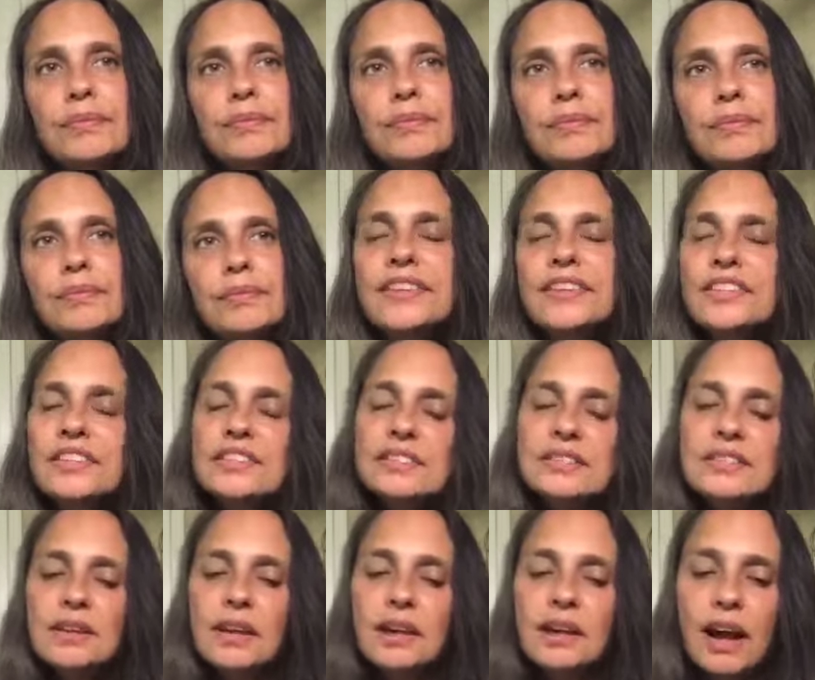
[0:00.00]
and this
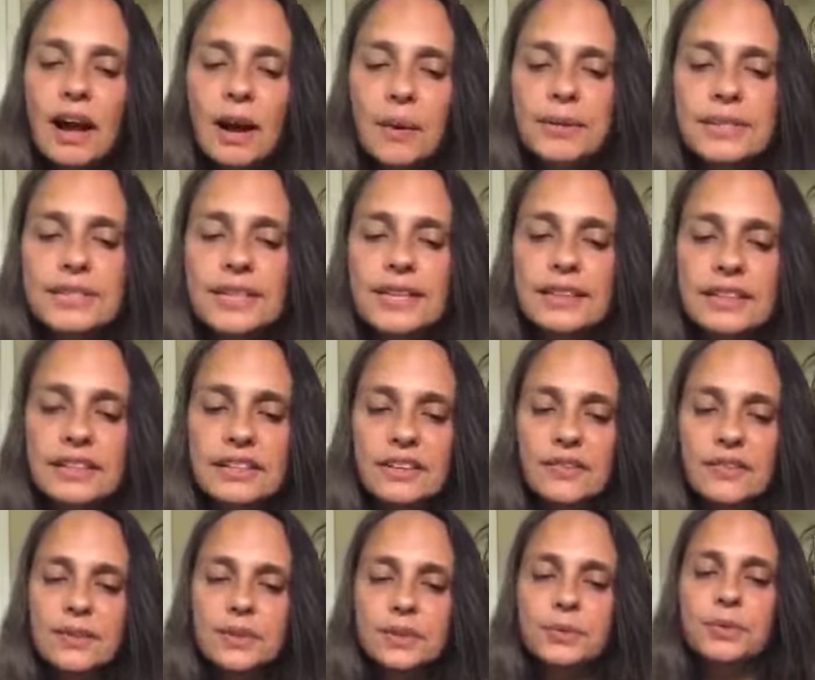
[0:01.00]
is, I would say, the
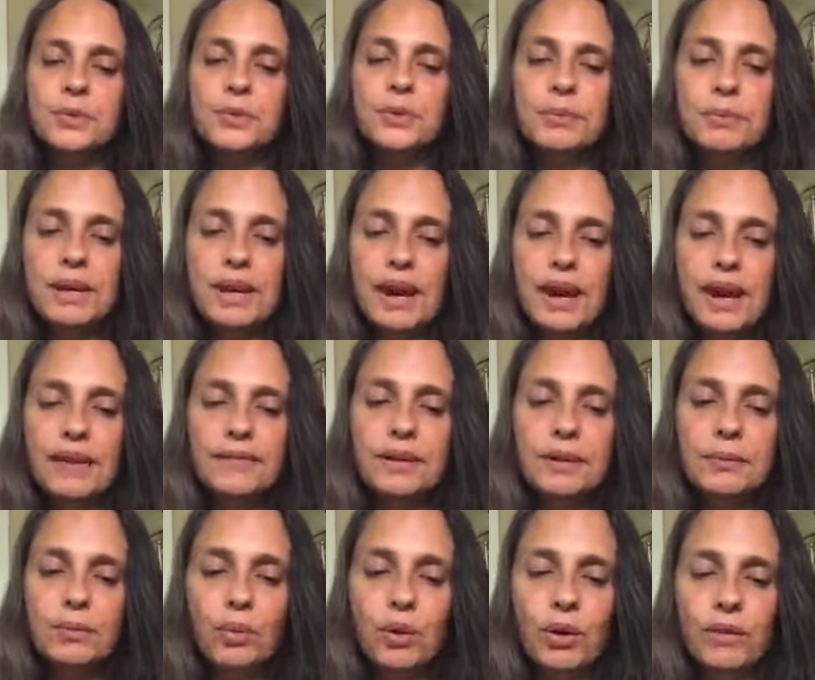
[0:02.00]
difference between me
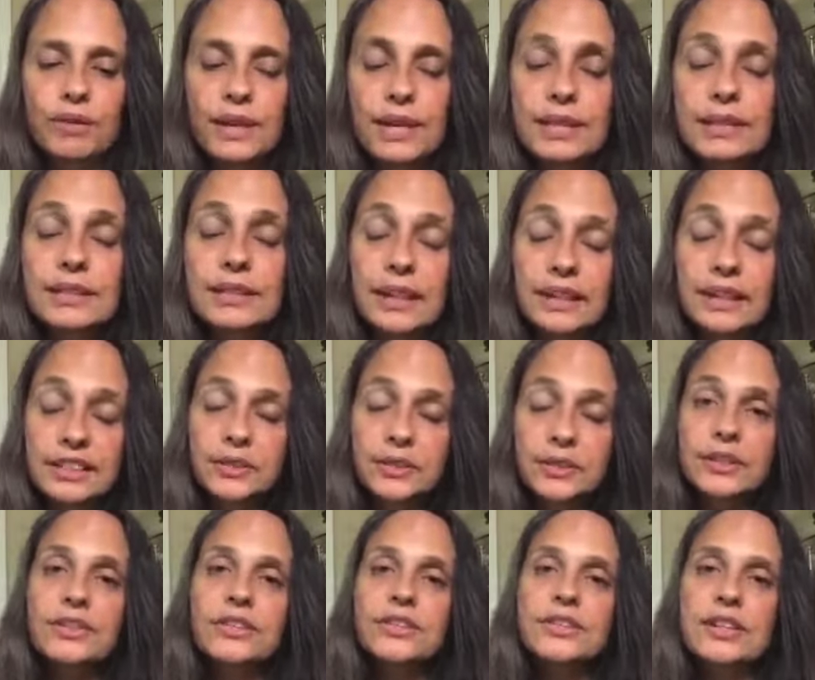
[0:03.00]
having more of an intellectual
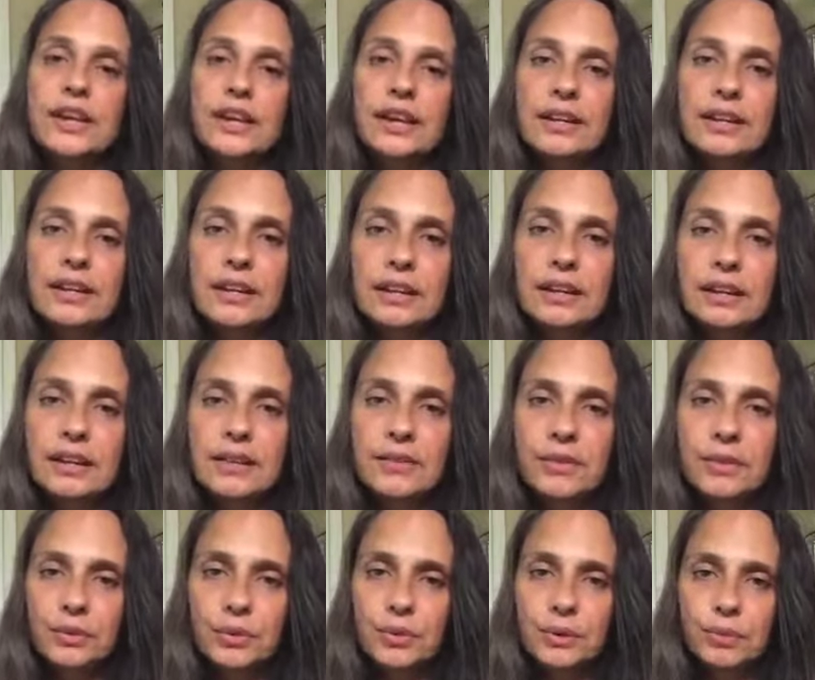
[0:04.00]
understanding of
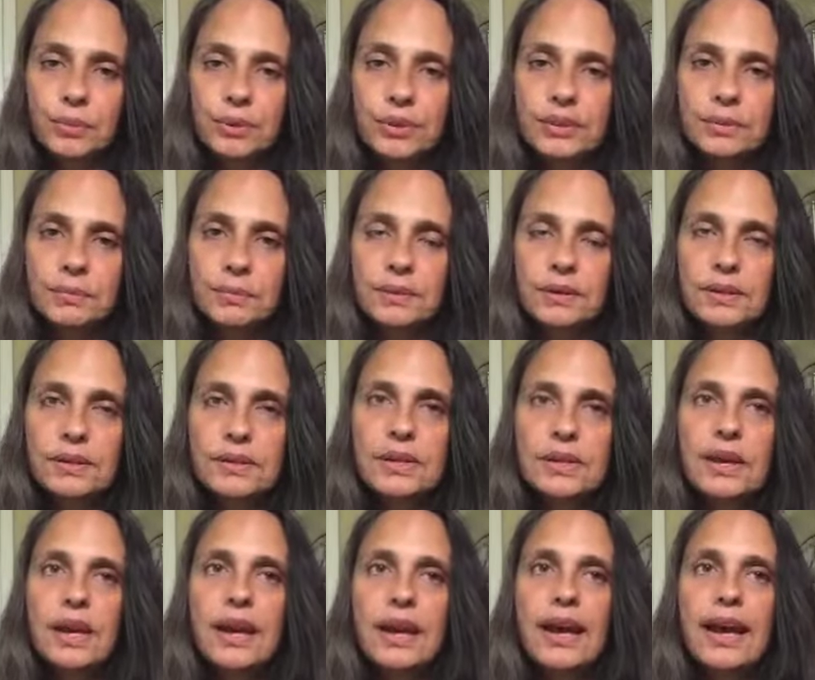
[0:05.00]
the 3 principles
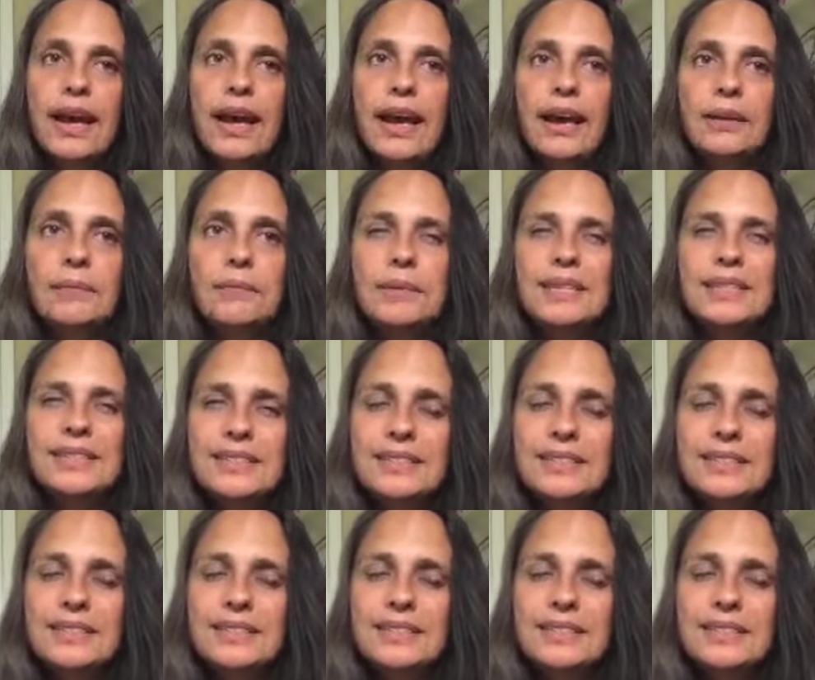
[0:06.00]
and me